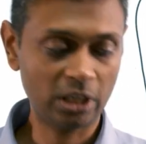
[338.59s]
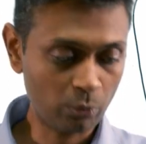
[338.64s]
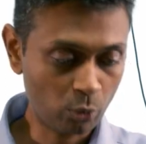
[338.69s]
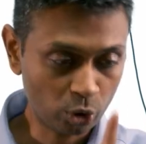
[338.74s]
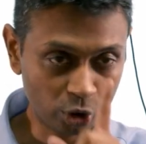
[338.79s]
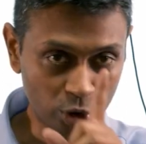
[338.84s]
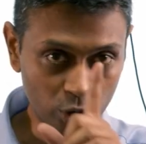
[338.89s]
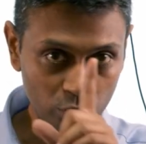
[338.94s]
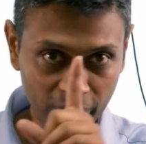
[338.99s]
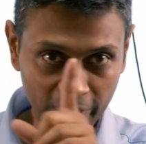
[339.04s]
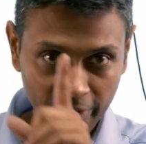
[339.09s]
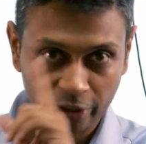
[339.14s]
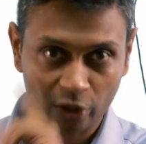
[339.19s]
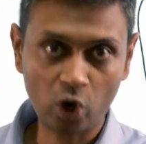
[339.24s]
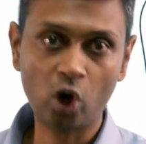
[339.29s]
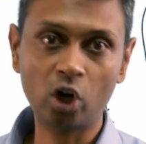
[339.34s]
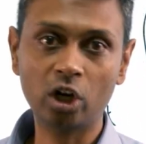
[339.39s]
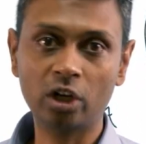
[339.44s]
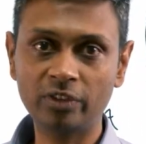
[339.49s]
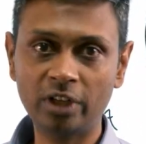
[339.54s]
I want you to find
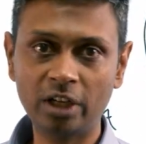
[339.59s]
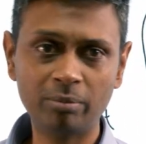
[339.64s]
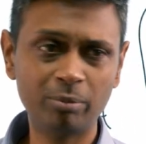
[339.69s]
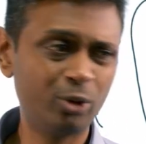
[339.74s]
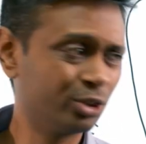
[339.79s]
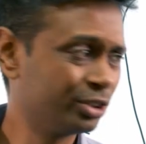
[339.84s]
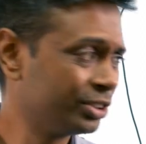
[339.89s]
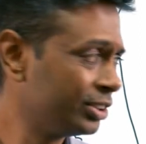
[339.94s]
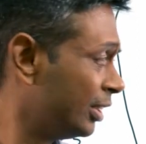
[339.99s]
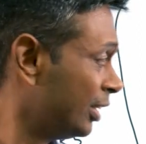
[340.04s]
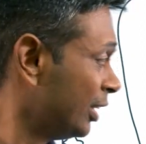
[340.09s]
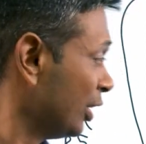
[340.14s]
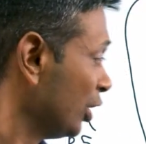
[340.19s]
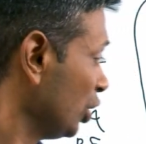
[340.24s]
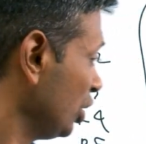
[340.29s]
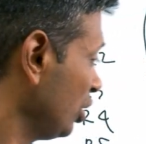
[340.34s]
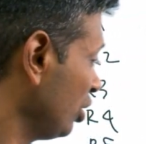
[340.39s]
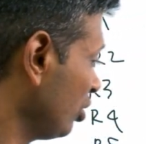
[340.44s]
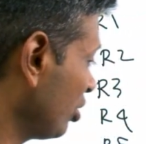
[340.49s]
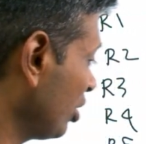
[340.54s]
all of that, because
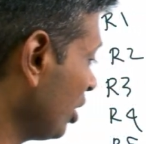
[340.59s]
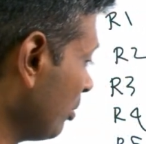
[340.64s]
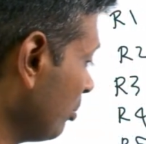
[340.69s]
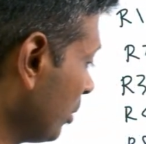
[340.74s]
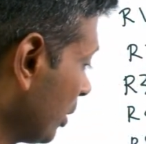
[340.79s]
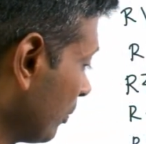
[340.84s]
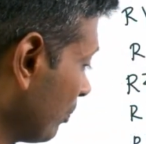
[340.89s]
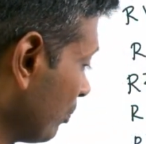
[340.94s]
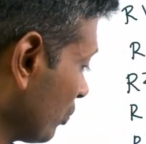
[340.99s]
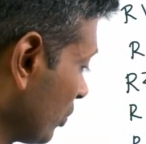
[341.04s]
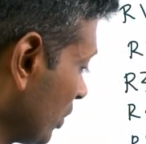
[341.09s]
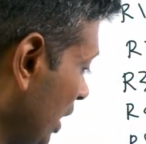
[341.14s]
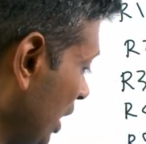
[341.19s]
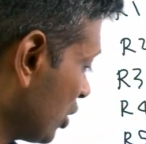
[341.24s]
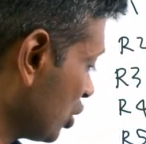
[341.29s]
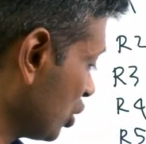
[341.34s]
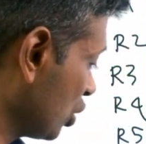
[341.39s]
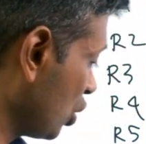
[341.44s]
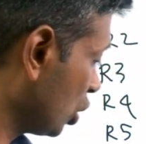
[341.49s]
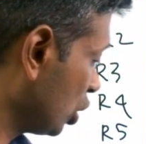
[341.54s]
this number
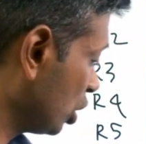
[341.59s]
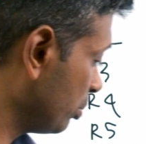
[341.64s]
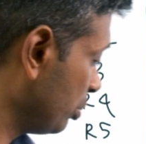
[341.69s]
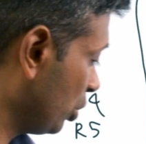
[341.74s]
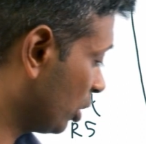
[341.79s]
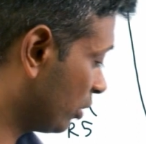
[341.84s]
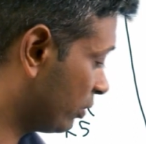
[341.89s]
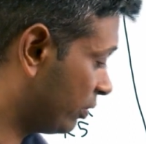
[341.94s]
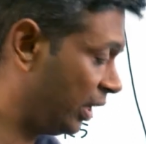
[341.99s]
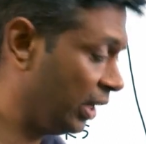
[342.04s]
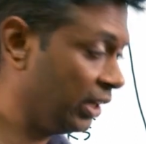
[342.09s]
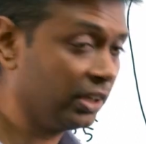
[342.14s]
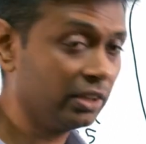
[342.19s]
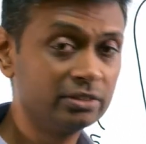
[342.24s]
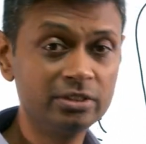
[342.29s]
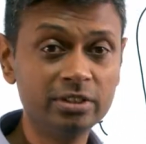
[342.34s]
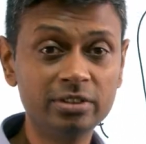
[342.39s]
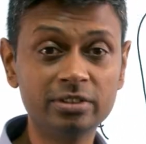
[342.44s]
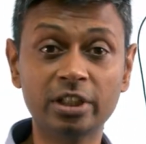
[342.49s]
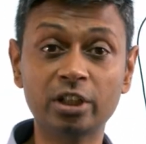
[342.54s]
has got to be your friend,
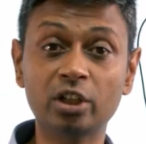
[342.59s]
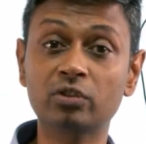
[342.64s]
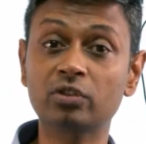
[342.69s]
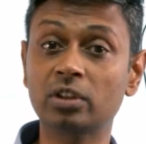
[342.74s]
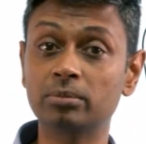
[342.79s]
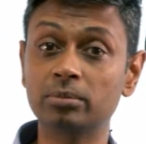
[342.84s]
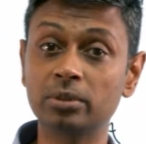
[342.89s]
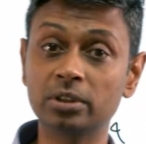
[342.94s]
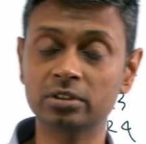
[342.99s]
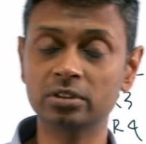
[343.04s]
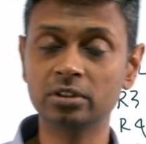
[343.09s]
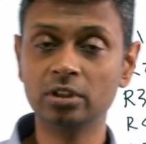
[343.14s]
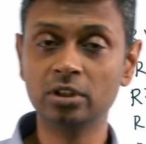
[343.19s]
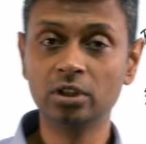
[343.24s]
this set of numbers.